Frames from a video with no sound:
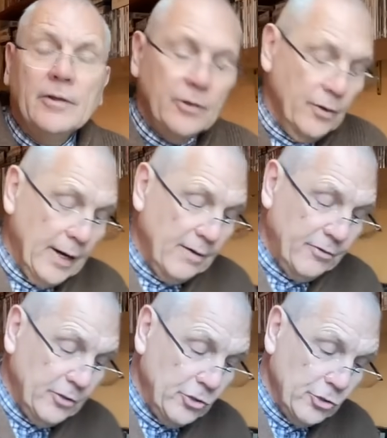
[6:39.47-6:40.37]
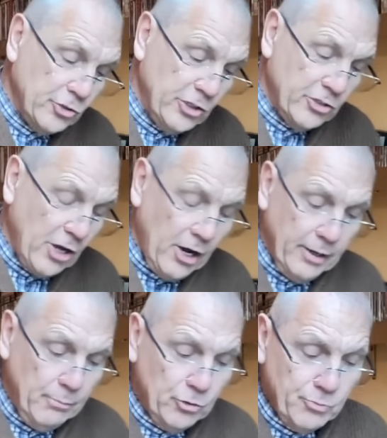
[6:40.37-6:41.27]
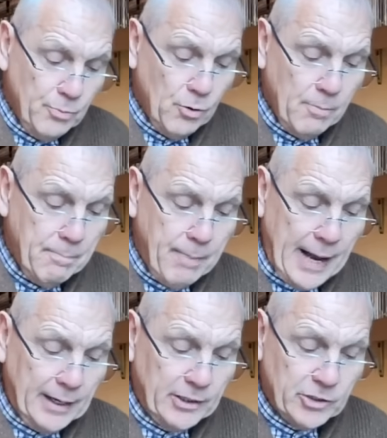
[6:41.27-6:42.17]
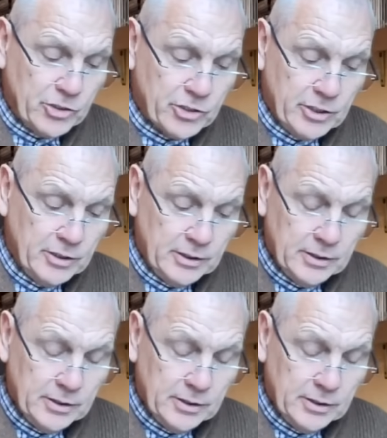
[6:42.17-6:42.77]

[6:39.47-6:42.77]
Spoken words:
You have the Justice card, a much more balanced